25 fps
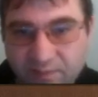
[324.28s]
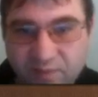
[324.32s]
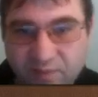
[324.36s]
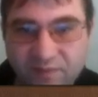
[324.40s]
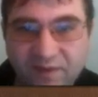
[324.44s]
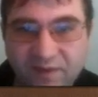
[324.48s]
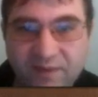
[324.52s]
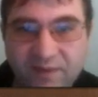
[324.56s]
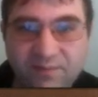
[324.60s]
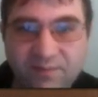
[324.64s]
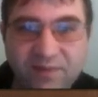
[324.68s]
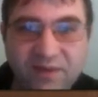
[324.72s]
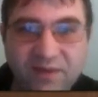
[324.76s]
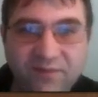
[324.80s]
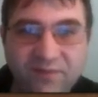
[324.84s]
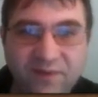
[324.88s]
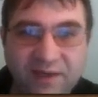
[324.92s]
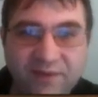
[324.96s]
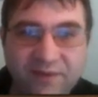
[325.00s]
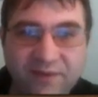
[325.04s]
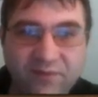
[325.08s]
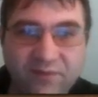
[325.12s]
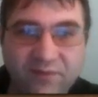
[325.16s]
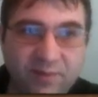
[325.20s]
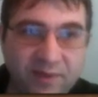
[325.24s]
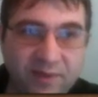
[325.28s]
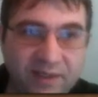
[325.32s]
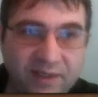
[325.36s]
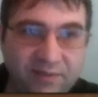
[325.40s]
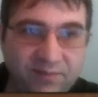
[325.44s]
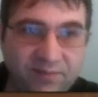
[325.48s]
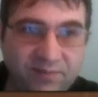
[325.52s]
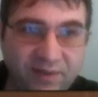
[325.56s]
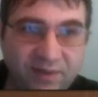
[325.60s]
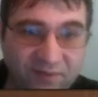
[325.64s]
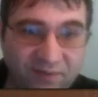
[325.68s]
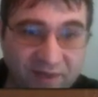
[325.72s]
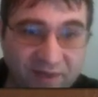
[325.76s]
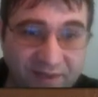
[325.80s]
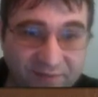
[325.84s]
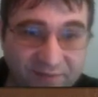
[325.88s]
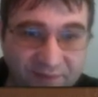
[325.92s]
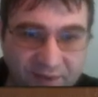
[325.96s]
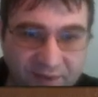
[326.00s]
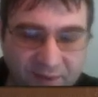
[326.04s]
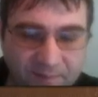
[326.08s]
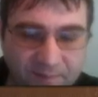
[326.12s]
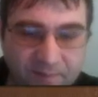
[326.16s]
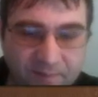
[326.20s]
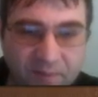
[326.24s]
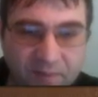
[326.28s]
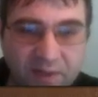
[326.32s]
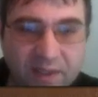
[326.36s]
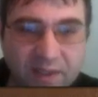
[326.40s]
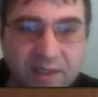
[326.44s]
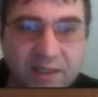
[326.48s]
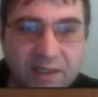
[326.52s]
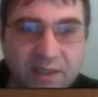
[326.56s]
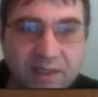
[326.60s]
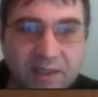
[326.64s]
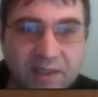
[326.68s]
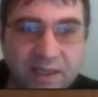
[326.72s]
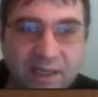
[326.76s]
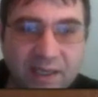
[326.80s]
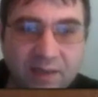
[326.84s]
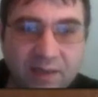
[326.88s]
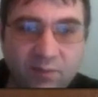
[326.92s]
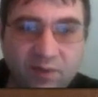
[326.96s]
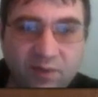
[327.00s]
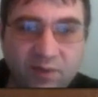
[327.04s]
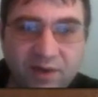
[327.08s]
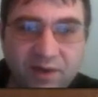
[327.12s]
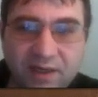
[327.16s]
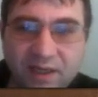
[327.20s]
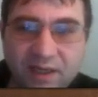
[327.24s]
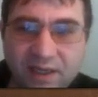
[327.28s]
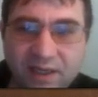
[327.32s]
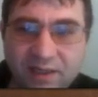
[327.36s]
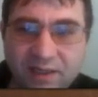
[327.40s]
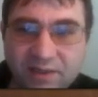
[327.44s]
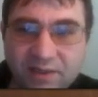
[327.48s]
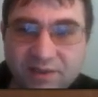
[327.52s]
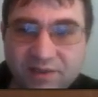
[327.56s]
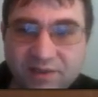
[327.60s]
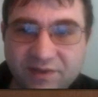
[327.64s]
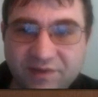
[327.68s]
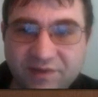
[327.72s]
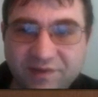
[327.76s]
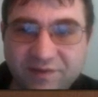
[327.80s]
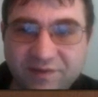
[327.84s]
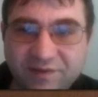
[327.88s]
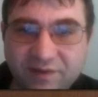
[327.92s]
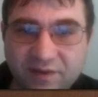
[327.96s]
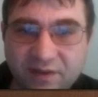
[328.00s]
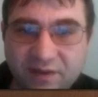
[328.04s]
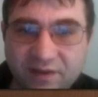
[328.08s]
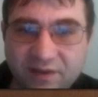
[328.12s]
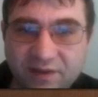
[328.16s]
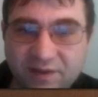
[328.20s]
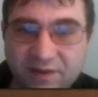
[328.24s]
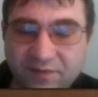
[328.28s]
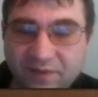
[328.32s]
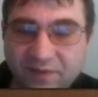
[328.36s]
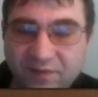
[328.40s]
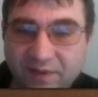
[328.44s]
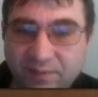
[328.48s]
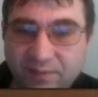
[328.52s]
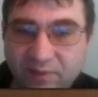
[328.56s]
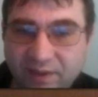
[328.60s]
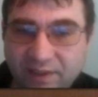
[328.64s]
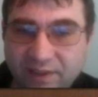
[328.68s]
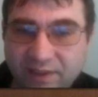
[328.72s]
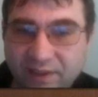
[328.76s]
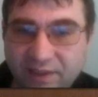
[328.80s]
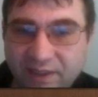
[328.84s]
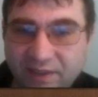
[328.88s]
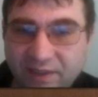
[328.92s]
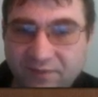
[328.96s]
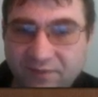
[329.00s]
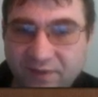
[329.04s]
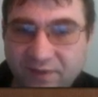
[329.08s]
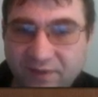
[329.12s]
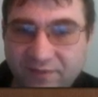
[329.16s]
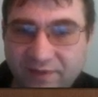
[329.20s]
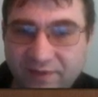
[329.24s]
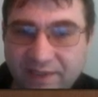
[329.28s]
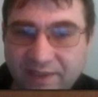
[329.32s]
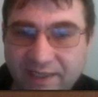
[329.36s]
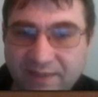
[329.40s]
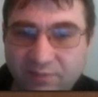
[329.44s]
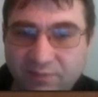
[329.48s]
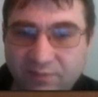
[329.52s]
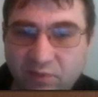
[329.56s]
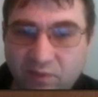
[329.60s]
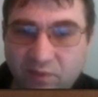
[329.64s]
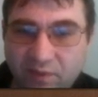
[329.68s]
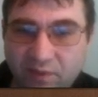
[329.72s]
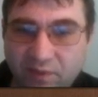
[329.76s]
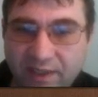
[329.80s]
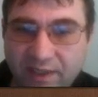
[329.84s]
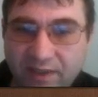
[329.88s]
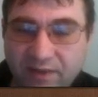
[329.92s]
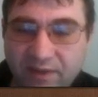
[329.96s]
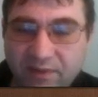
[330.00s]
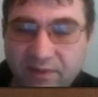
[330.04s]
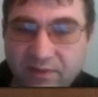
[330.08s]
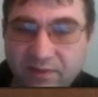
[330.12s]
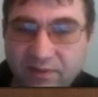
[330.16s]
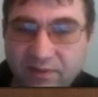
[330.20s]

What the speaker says: prevent b5. We're playing b5 here. And we're not concerned if they play knight e5 at any point,